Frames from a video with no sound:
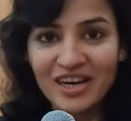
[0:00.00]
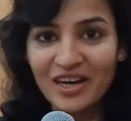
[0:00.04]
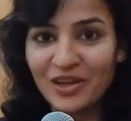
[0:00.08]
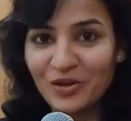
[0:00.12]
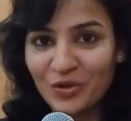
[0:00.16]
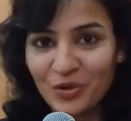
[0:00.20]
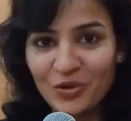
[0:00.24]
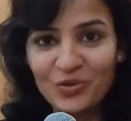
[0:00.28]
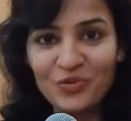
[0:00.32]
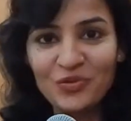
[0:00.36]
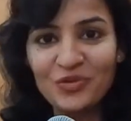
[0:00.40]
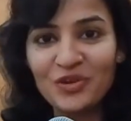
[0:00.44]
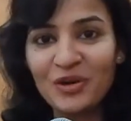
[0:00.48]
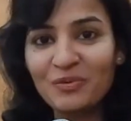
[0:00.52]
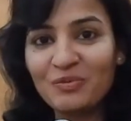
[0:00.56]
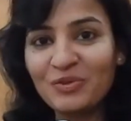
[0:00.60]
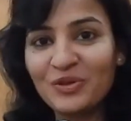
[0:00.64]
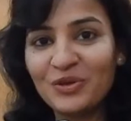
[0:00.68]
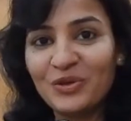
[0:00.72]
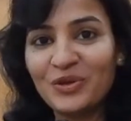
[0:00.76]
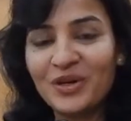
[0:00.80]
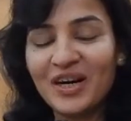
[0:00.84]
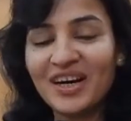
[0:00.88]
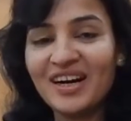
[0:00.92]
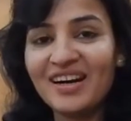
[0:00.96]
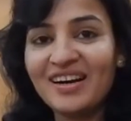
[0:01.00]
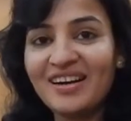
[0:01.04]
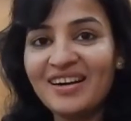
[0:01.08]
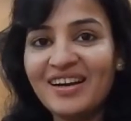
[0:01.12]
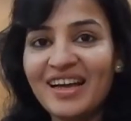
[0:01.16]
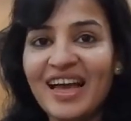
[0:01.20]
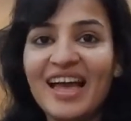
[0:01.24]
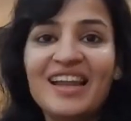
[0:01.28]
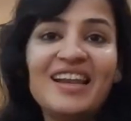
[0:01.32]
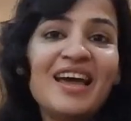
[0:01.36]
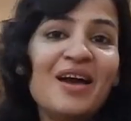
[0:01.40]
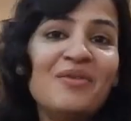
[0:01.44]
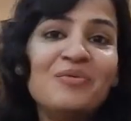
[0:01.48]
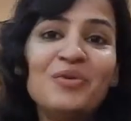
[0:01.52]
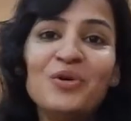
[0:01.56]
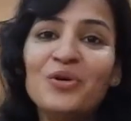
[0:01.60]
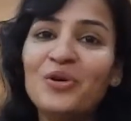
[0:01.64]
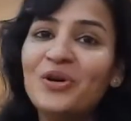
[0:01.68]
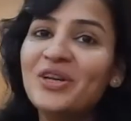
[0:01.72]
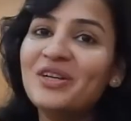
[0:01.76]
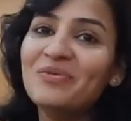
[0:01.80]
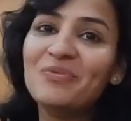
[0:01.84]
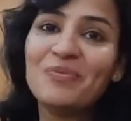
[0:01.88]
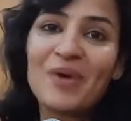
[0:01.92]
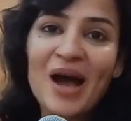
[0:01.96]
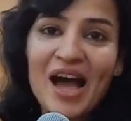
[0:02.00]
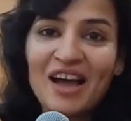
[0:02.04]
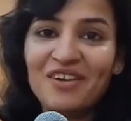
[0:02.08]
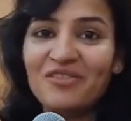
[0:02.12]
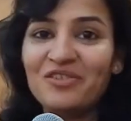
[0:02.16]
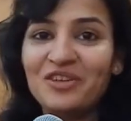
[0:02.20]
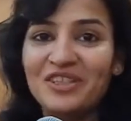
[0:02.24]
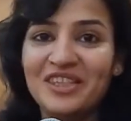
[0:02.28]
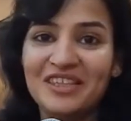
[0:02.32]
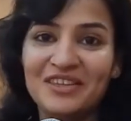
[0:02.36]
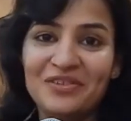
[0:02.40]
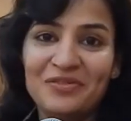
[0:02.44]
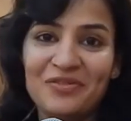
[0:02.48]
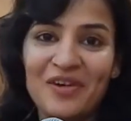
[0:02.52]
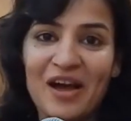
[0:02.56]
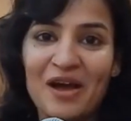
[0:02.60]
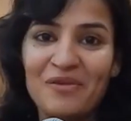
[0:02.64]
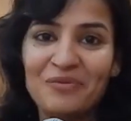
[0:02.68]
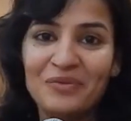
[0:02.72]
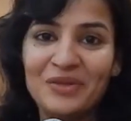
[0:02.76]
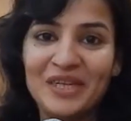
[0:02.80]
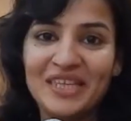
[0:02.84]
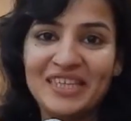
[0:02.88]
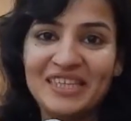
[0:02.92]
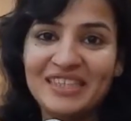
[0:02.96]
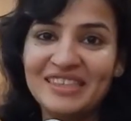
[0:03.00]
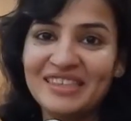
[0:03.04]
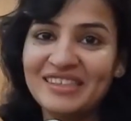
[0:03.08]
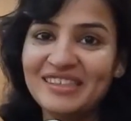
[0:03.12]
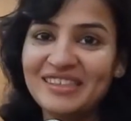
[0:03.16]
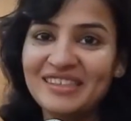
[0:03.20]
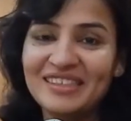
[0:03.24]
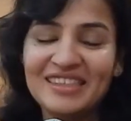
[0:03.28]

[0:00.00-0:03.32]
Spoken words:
alone from Doha and I'm going back with her family.